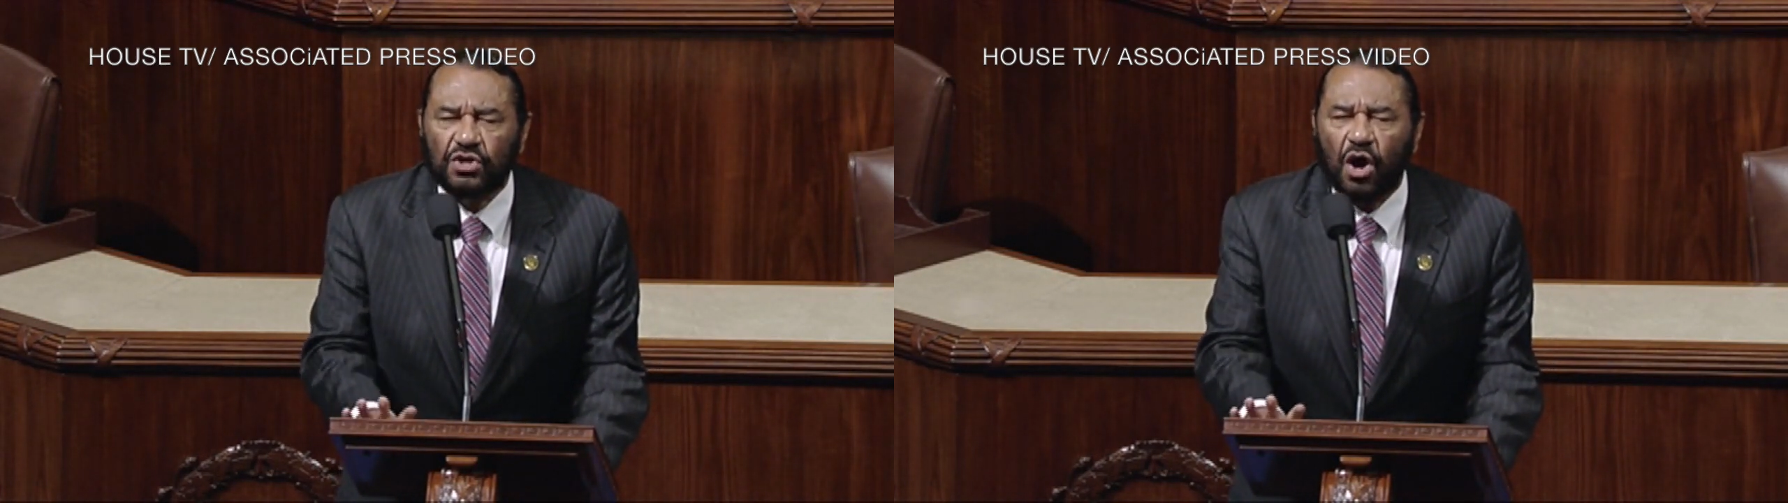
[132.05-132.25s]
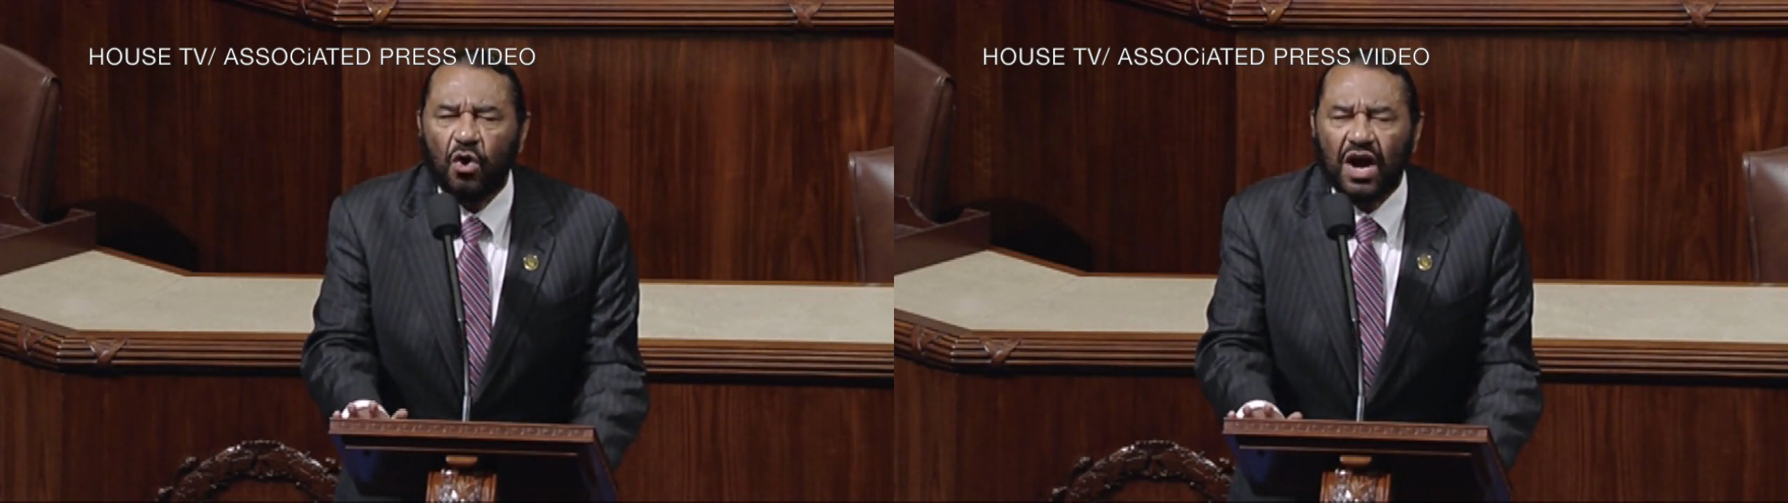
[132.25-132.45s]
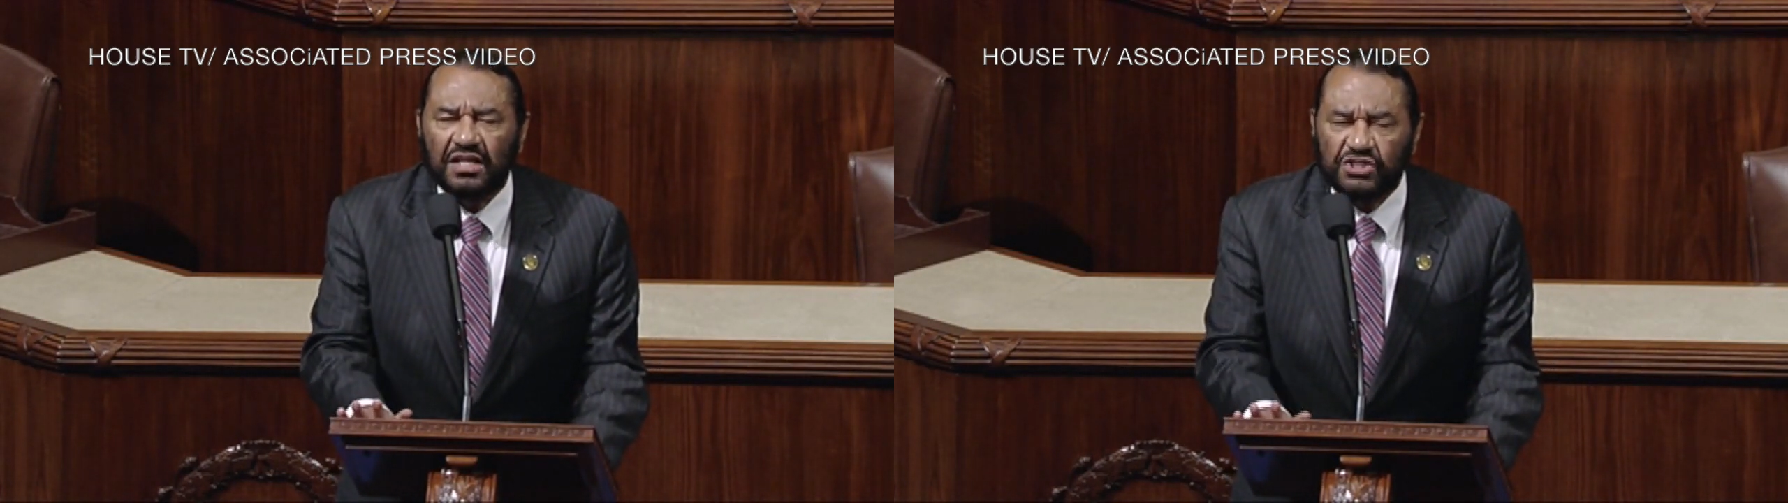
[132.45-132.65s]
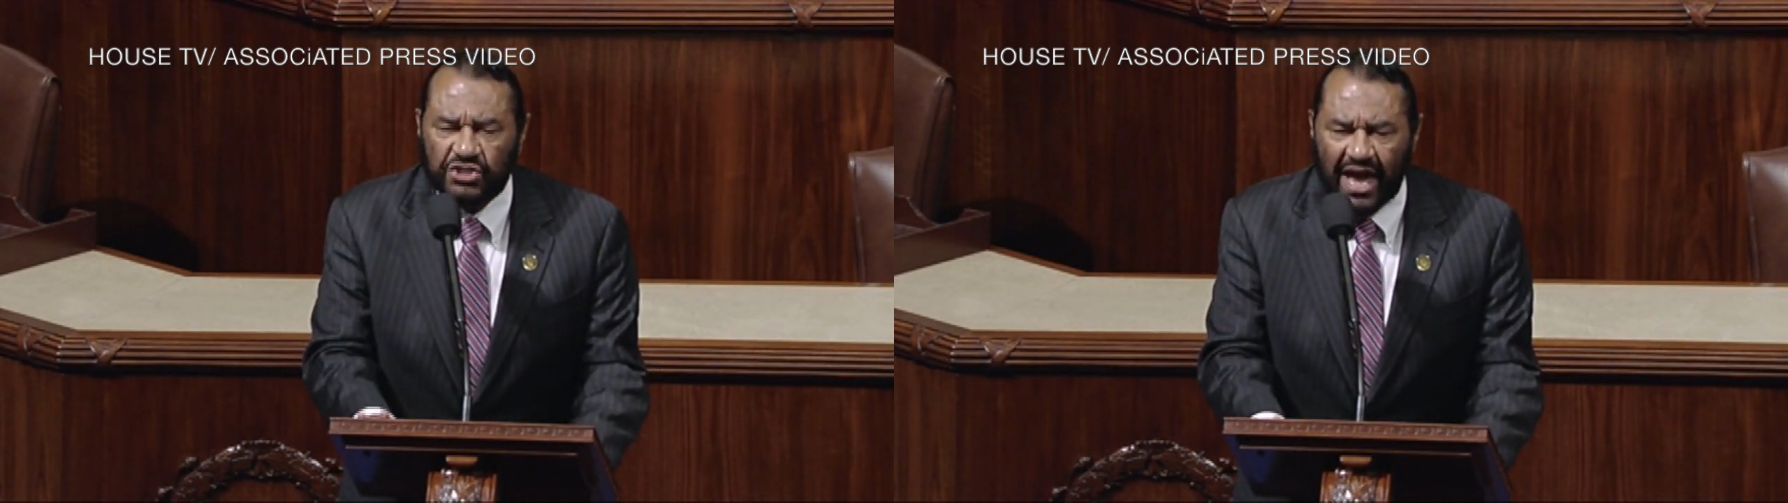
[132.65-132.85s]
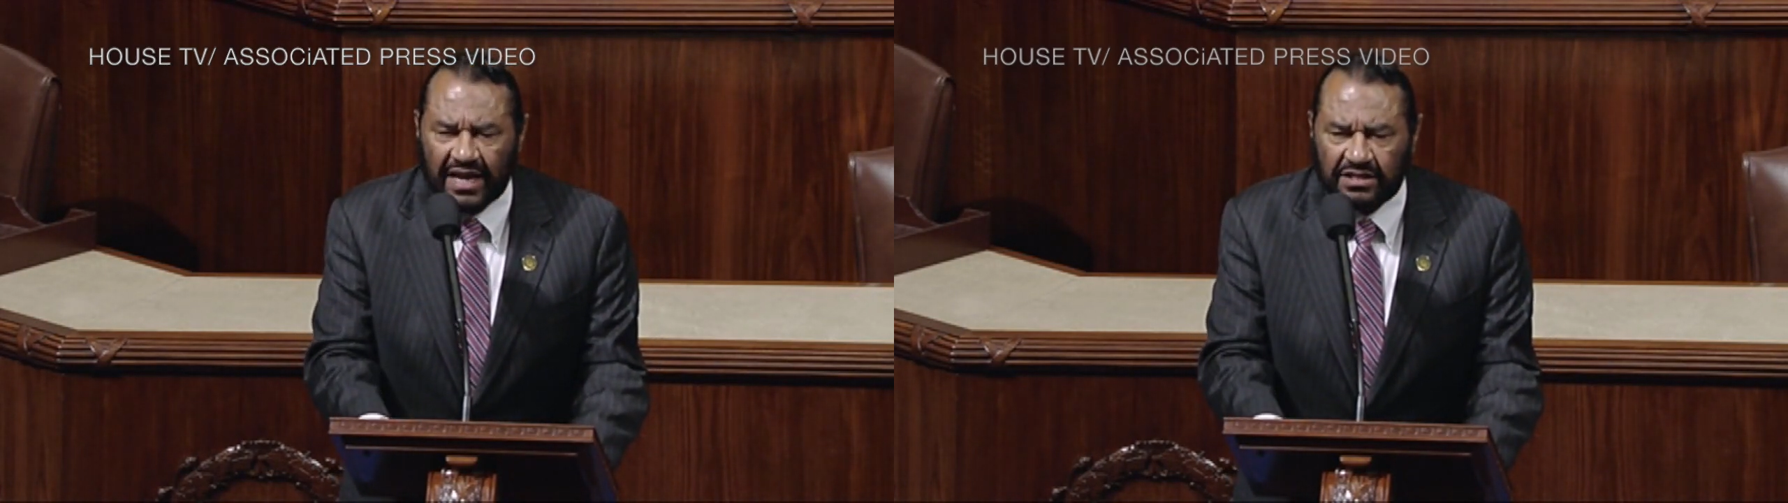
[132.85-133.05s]
go
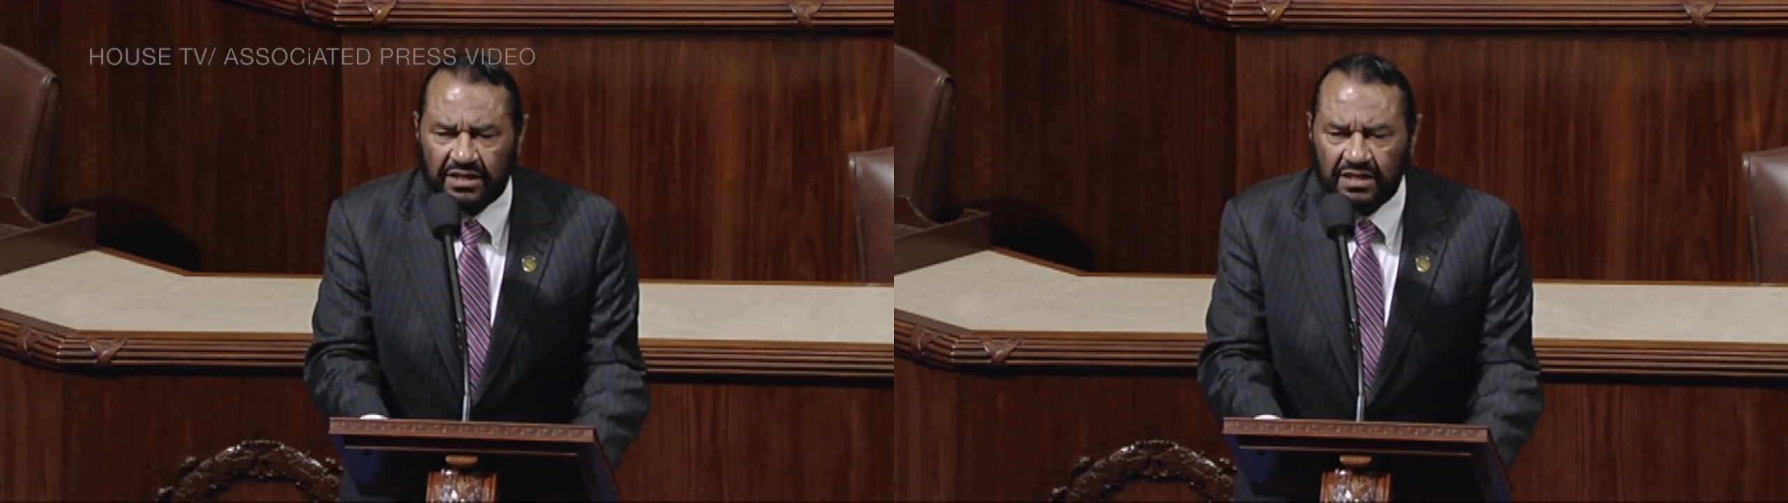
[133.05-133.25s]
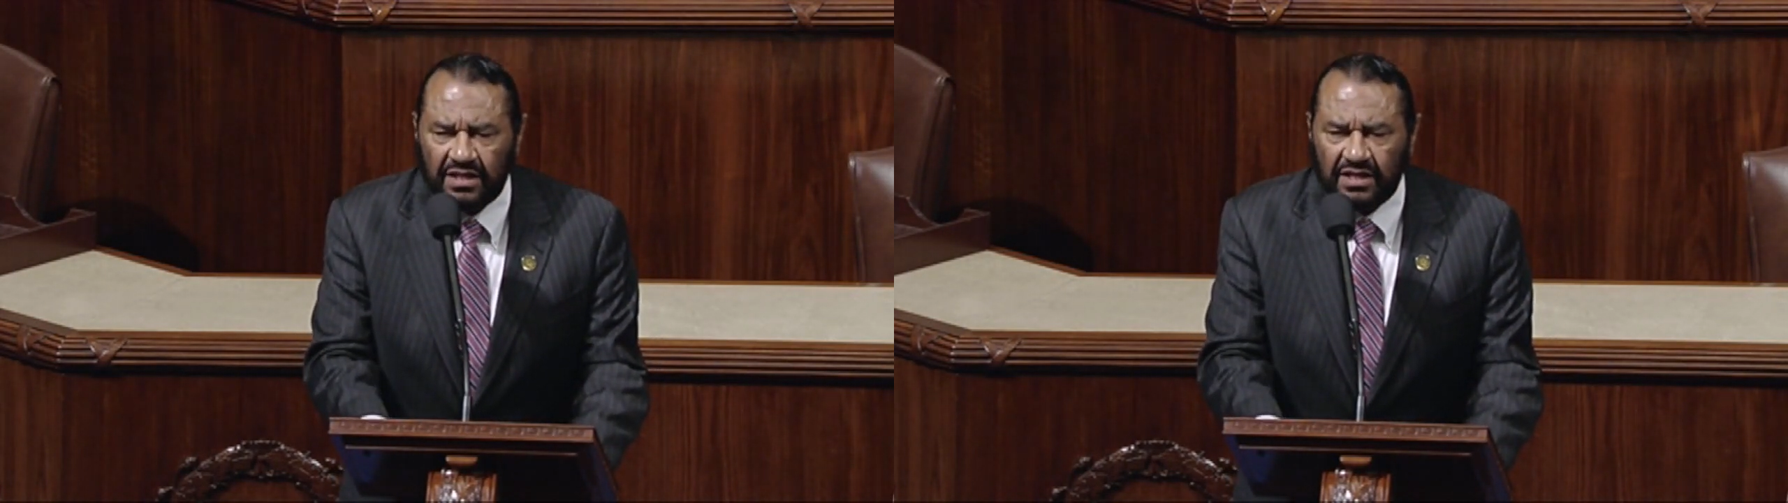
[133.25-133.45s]
unchecked.